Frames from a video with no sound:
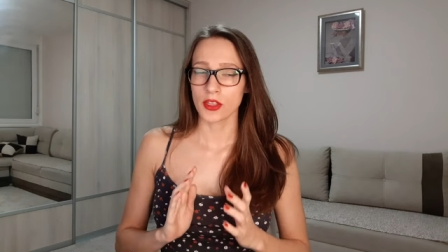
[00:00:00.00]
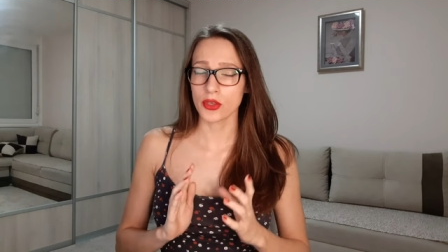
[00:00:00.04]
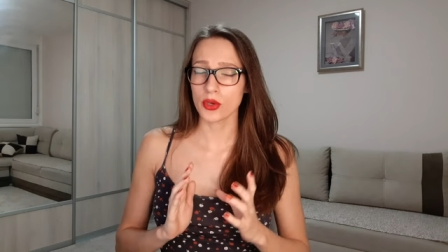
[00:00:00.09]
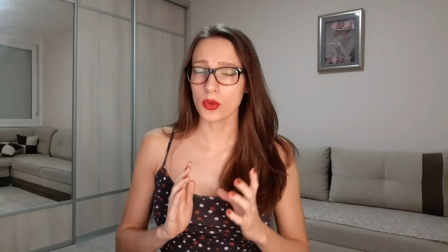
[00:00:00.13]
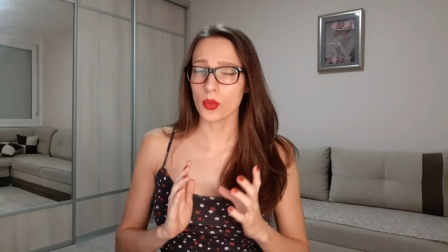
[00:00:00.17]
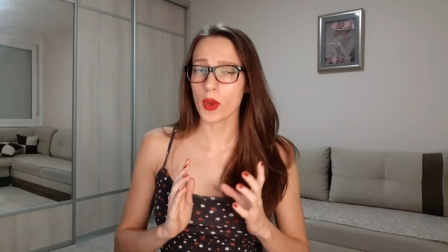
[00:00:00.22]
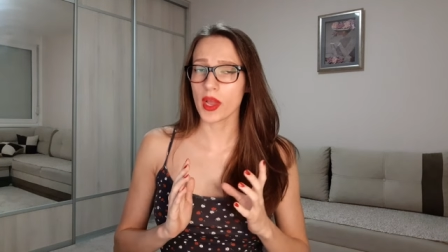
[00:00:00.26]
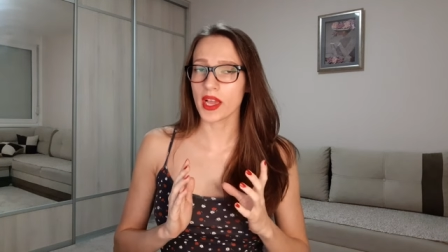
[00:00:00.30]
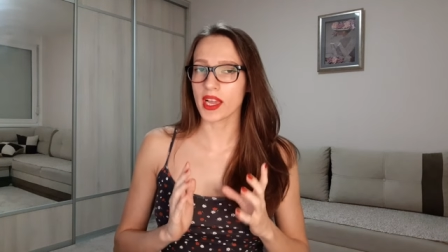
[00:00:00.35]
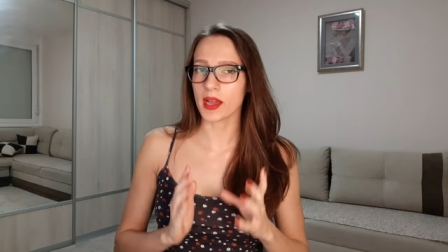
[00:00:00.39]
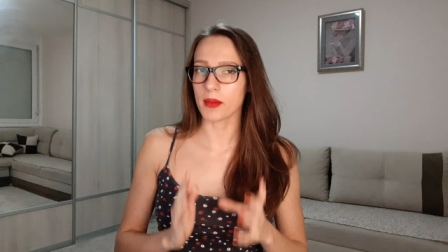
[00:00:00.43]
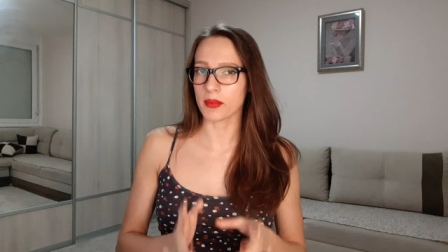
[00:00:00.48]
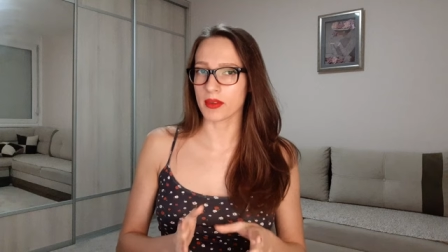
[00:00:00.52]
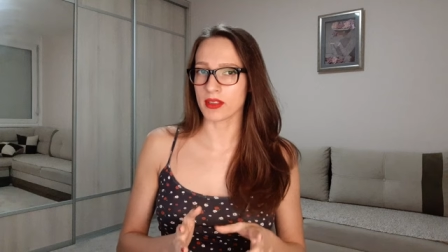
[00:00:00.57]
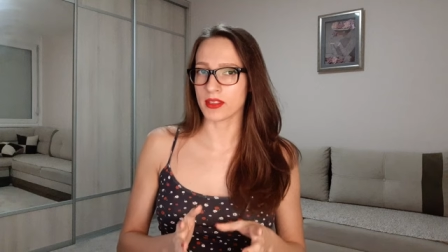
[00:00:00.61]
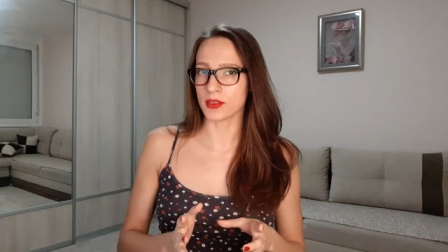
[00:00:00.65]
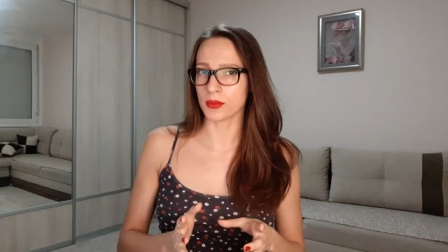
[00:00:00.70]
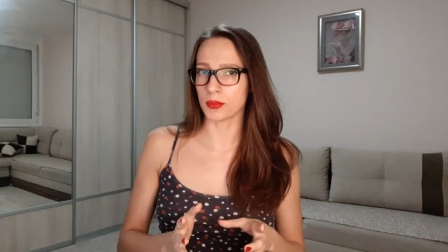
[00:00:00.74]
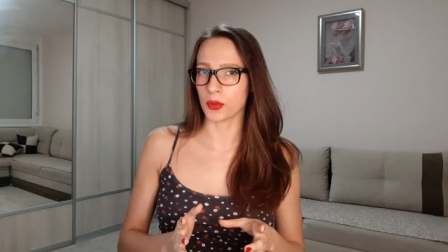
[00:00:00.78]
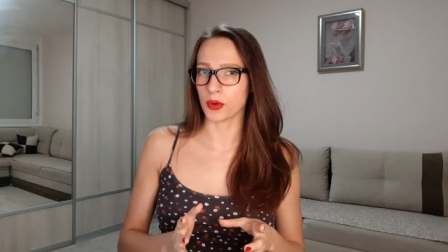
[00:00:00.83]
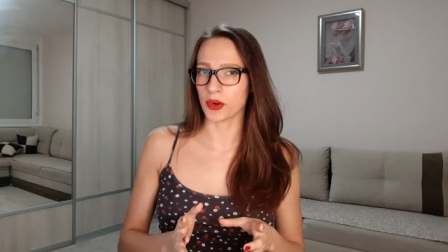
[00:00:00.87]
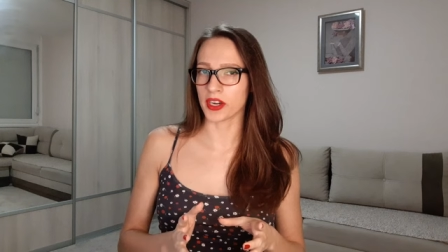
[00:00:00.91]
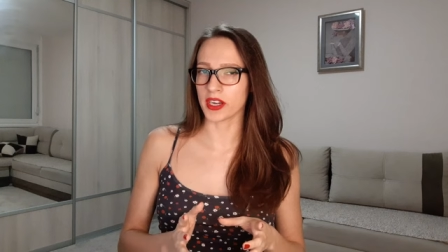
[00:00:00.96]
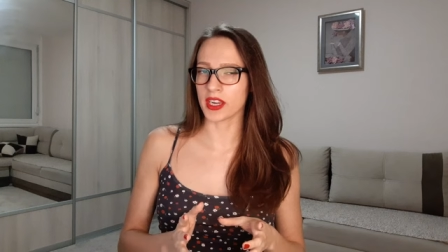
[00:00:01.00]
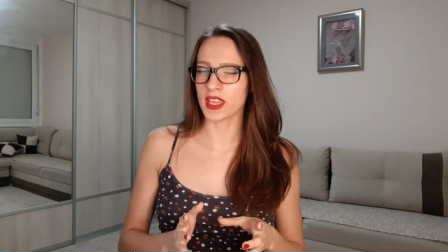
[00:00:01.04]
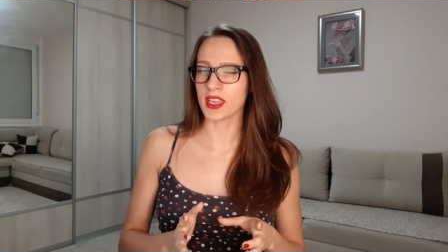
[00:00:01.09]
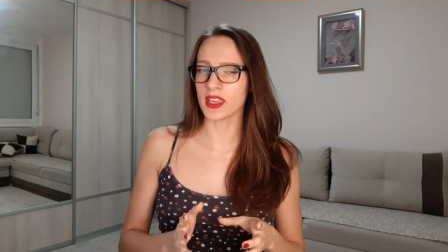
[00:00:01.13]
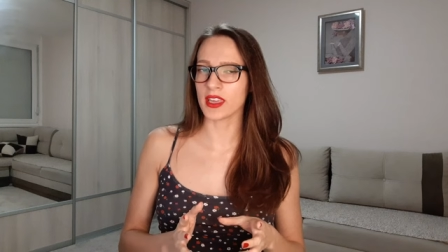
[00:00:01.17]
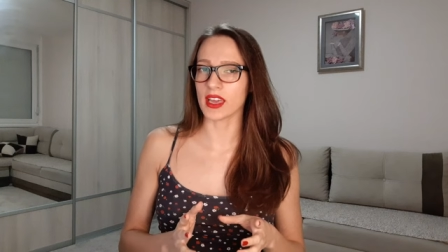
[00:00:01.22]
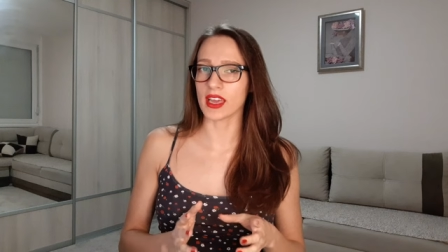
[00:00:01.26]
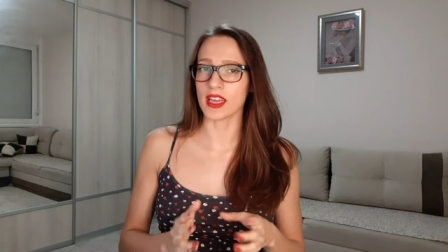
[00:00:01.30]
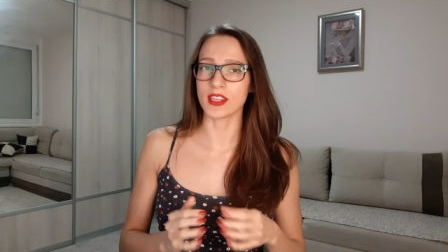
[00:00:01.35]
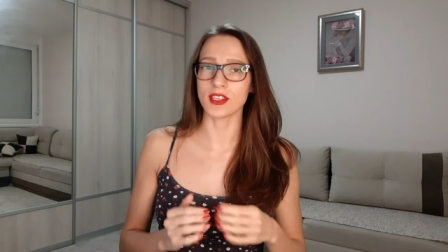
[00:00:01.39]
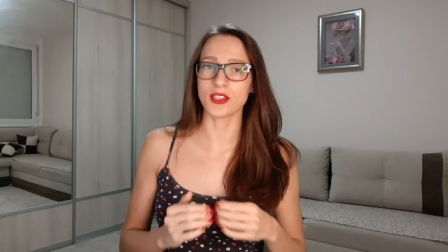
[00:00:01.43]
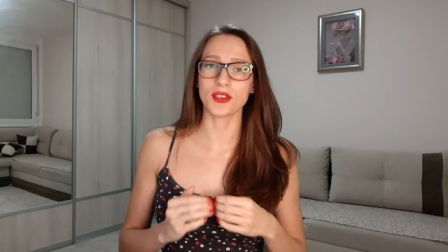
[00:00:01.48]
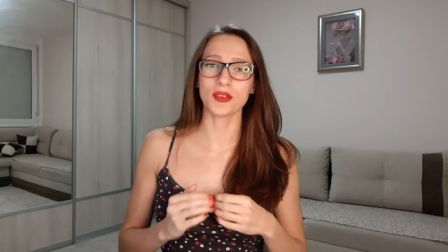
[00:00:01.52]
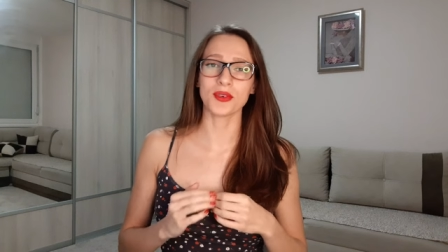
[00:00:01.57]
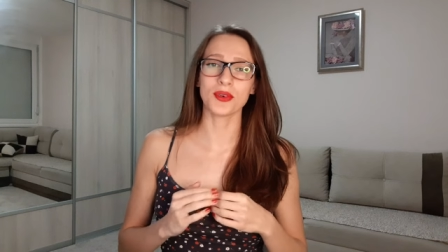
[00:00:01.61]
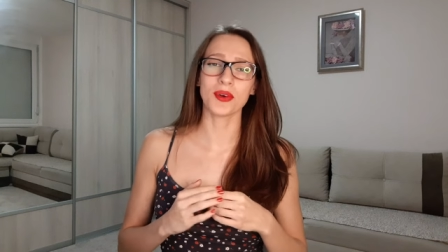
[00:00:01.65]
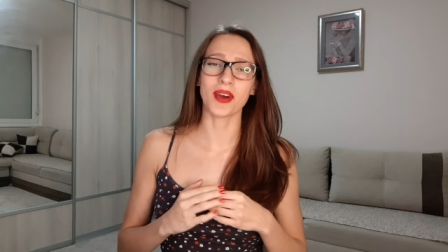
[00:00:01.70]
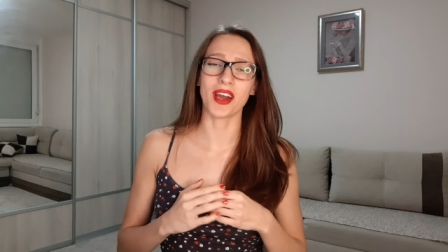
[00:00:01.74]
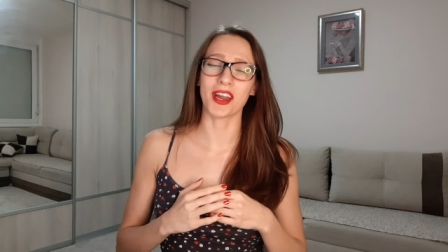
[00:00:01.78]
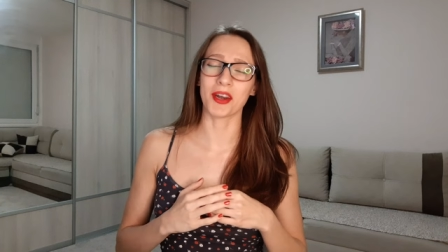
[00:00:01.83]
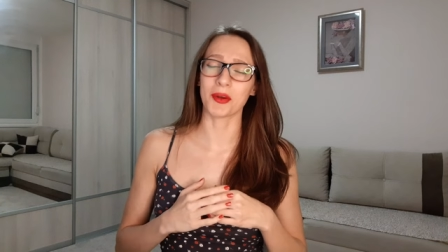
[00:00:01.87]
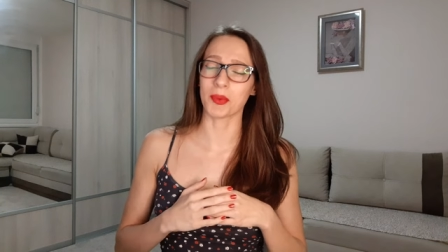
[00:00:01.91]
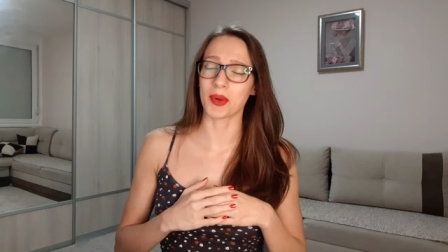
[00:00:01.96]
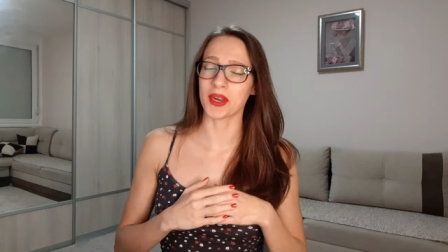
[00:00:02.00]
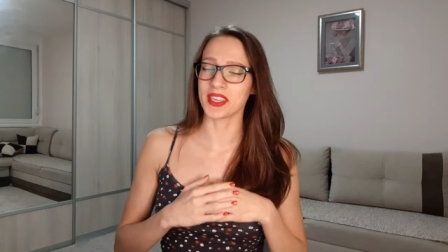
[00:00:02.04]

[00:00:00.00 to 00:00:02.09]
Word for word: You wake up in the morning and you are